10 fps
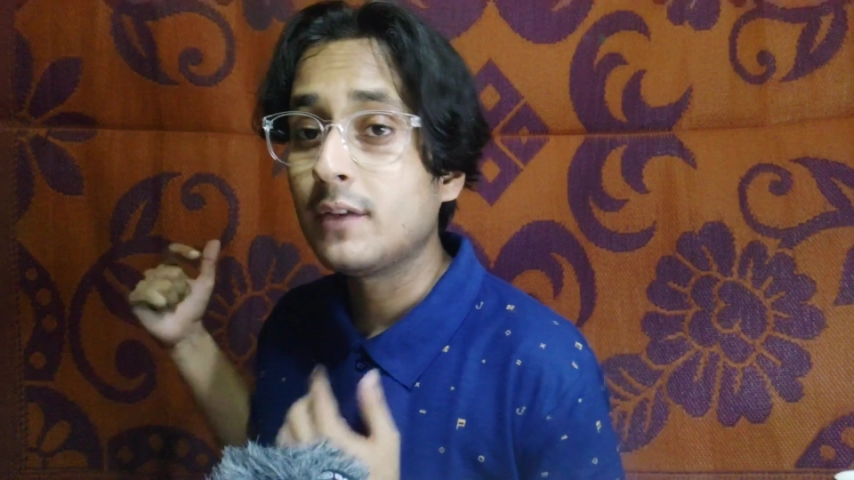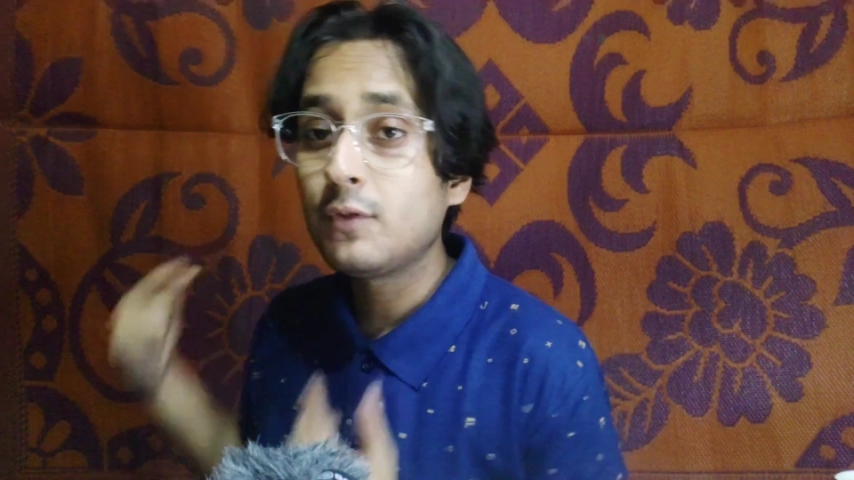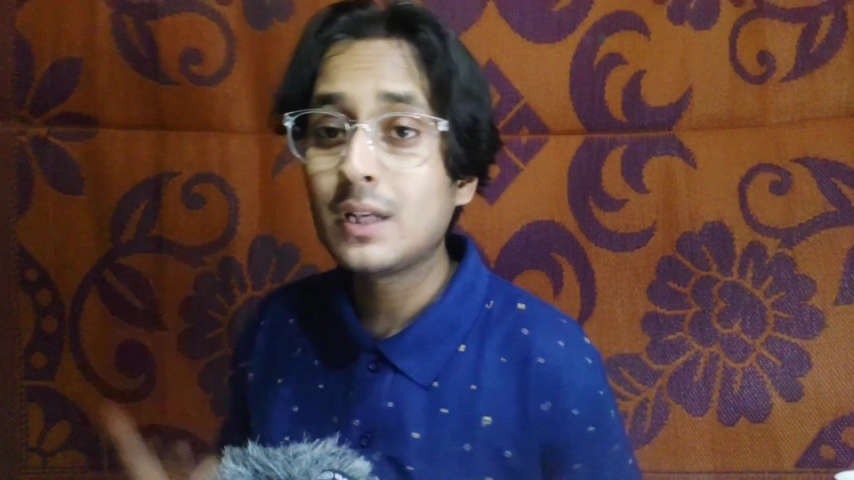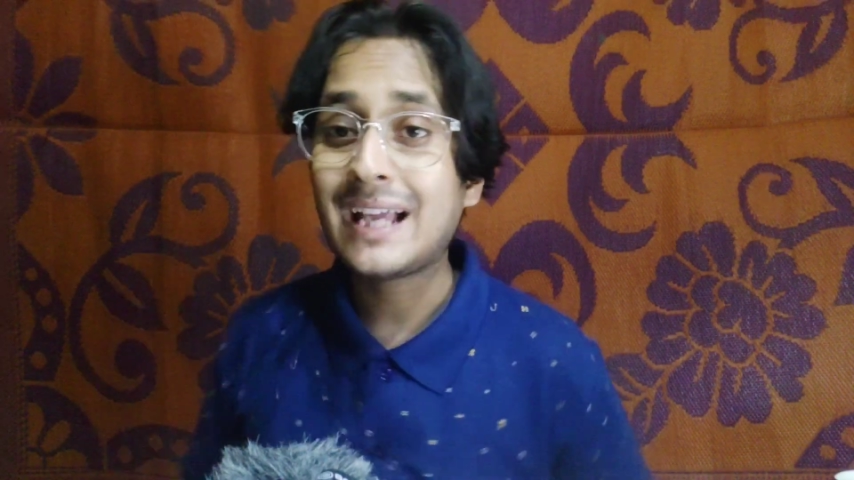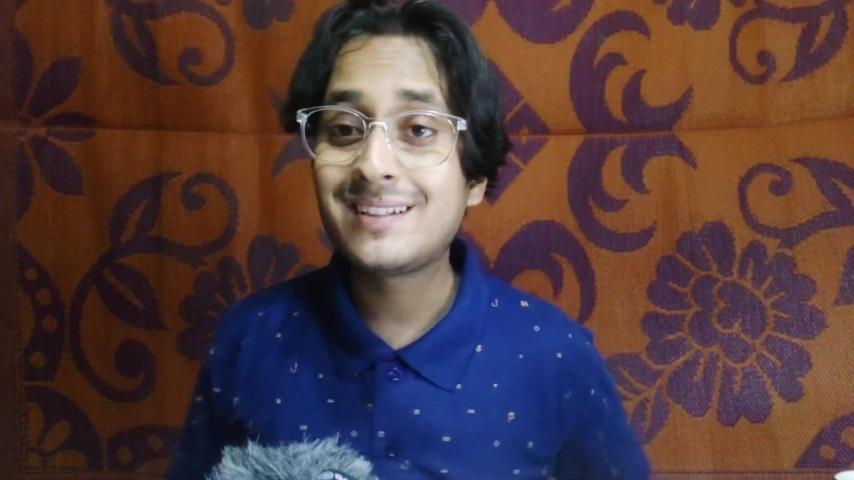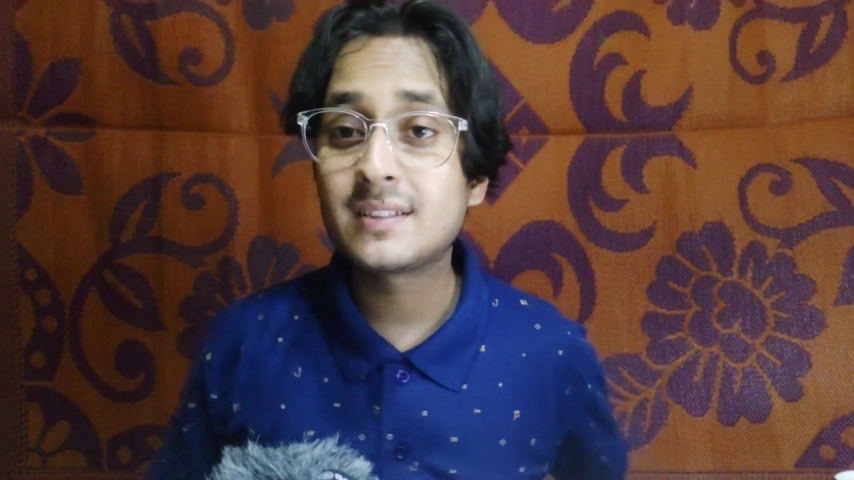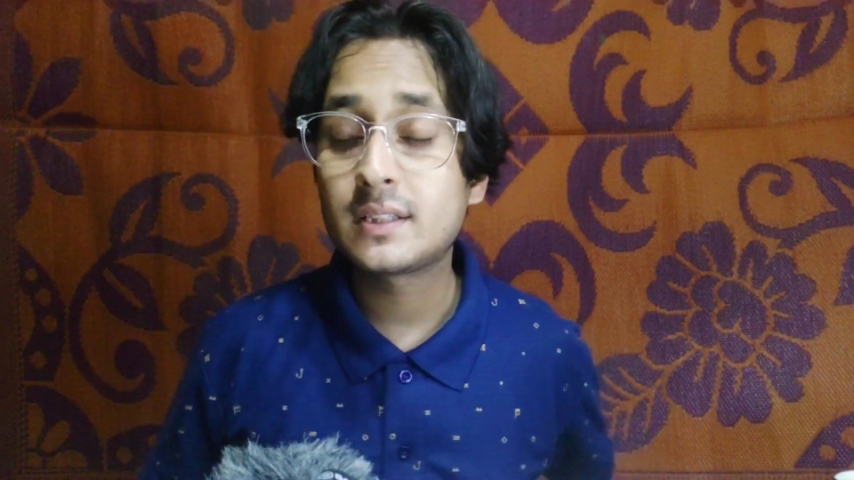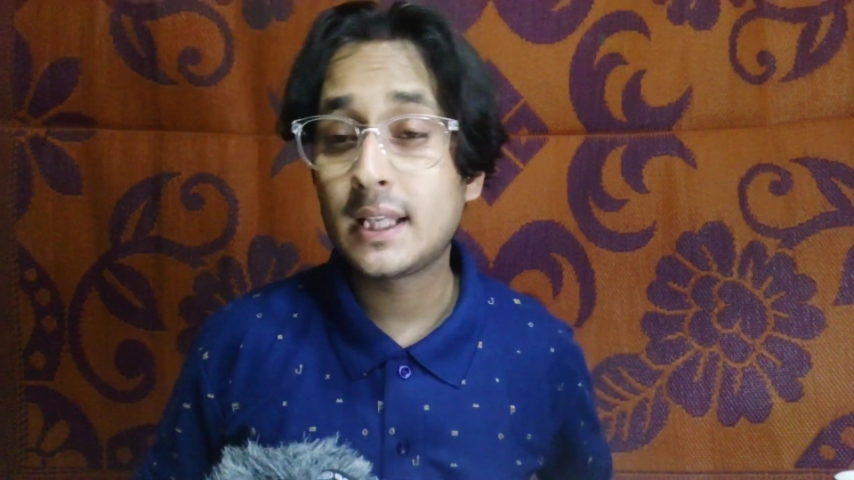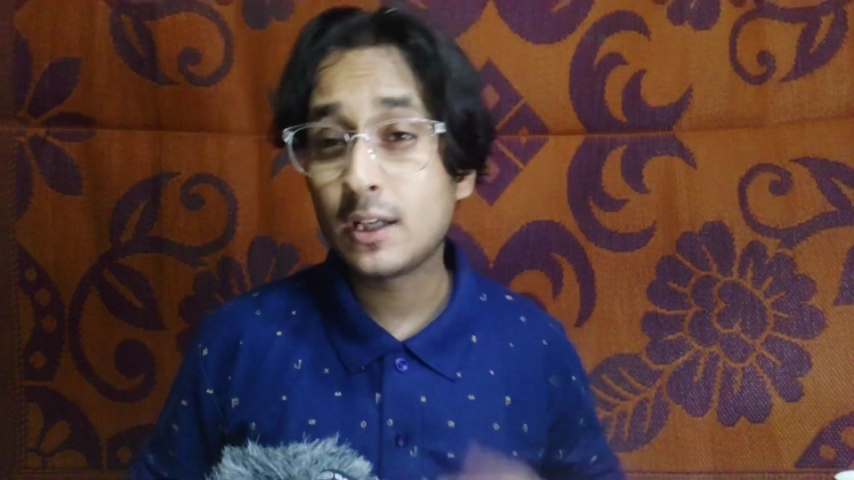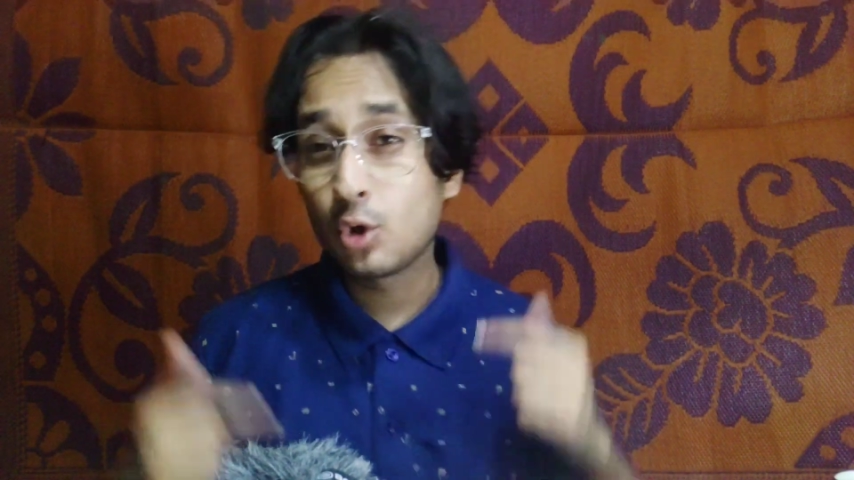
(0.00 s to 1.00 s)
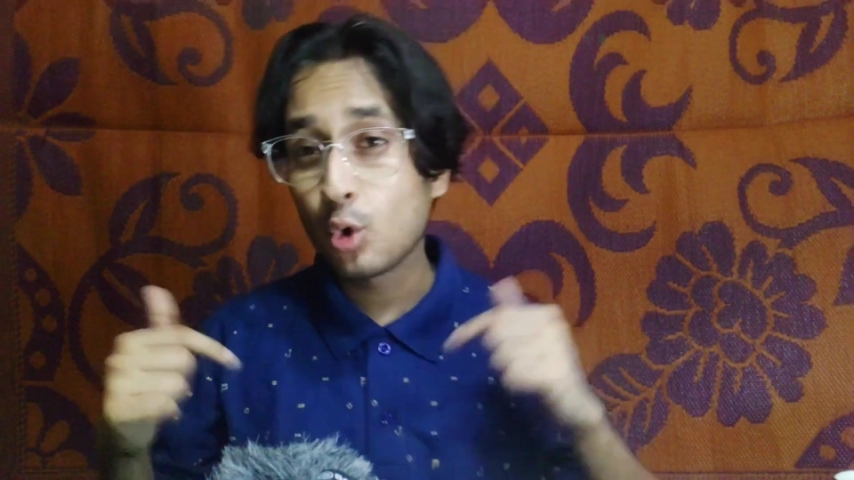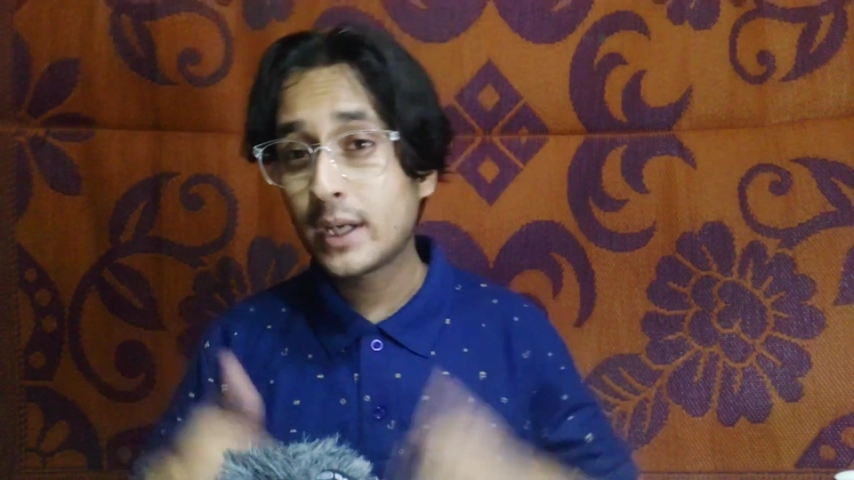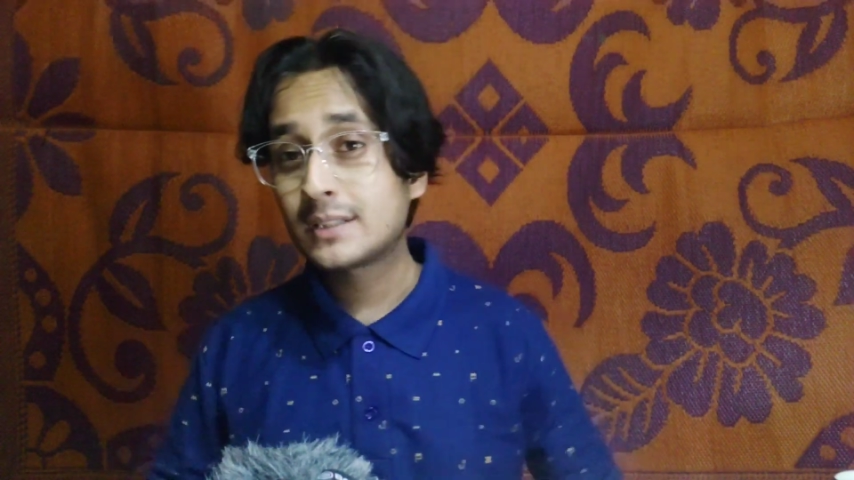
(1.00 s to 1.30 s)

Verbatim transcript: if you like this thing go